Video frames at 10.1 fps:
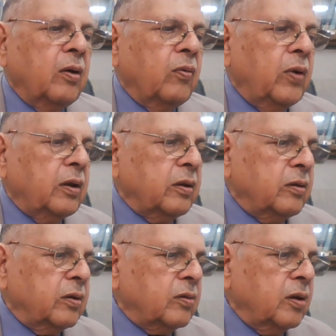Well,
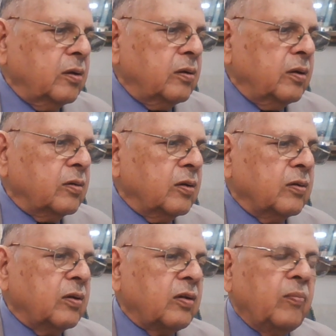this is
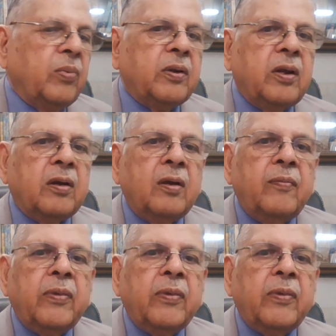a simple thing.